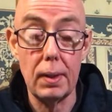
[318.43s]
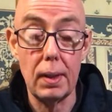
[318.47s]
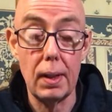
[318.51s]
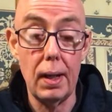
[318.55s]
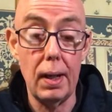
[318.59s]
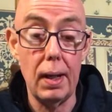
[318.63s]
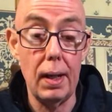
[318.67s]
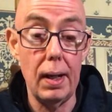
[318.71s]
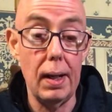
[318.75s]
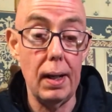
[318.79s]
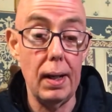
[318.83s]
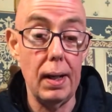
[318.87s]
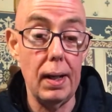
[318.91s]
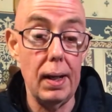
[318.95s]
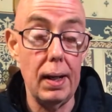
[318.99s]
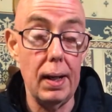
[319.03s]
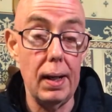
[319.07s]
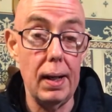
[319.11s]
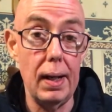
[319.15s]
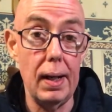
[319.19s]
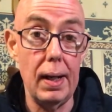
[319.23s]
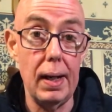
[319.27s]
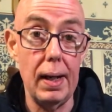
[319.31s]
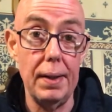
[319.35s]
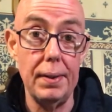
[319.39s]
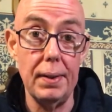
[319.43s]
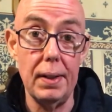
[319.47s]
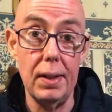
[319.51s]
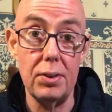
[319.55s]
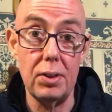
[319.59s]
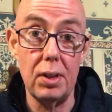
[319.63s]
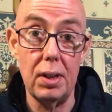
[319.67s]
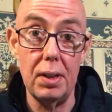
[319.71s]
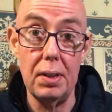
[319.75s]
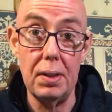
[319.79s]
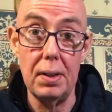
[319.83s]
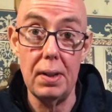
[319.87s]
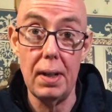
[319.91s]
and there's a
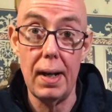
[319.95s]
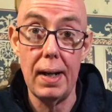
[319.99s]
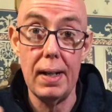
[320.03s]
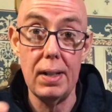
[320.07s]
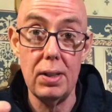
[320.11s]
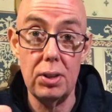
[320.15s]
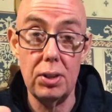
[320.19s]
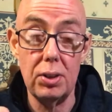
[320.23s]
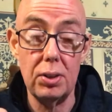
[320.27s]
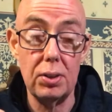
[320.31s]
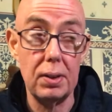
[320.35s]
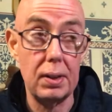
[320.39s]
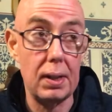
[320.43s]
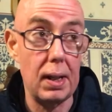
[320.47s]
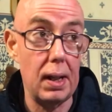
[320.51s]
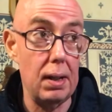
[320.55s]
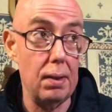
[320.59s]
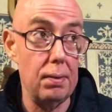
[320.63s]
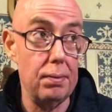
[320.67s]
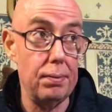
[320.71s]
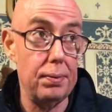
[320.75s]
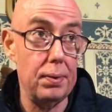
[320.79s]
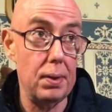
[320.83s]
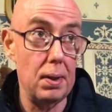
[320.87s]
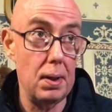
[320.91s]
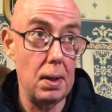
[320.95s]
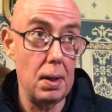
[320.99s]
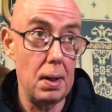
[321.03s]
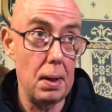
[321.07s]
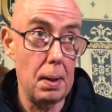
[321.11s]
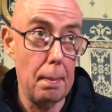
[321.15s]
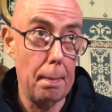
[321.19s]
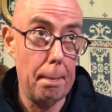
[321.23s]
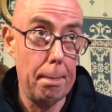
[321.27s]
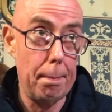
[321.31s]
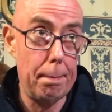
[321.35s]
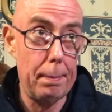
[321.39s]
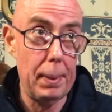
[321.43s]
nice kind of
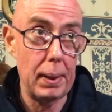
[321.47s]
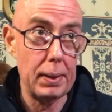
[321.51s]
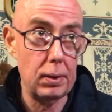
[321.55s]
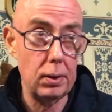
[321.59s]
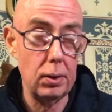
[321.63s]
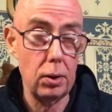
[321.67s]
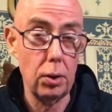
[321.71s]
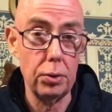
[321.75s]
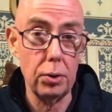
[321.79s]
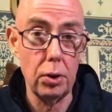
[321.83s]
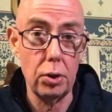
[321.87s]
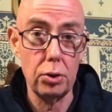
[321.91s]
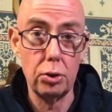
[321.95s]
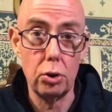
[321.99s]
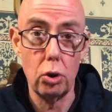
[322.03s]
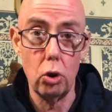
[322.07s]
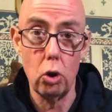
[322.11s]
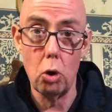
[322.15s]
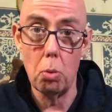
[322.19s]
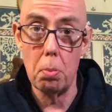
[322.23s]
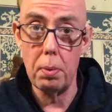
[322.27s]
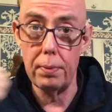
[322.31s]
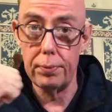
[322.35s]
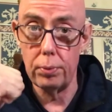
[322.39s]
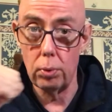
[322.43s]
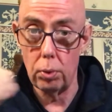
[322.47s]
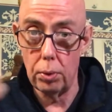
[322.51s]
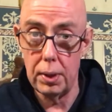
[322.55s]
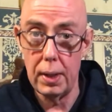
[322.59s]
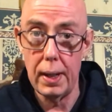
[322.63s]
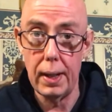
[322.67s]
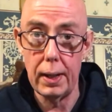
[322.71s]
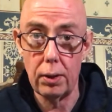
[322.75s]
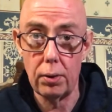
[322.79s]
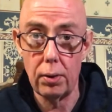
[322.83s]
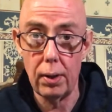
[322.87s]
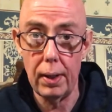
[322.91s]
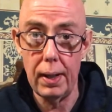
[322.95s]
button on the score before the
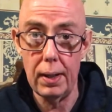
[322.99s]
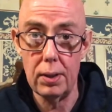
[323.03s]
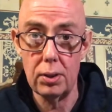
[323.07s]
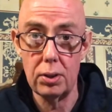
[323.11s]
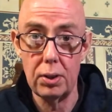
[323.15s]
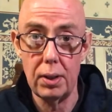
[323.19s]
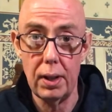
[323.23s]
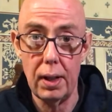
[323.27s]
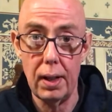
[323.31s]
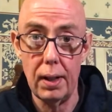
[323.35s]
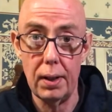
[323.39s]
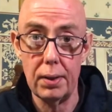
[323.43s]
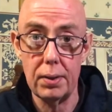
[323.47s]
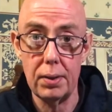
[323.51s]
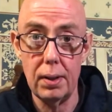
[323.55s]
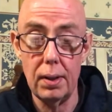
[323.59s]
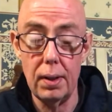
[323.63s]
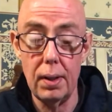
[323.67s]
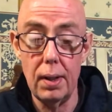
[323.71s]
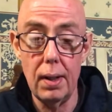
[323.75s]
end credits start.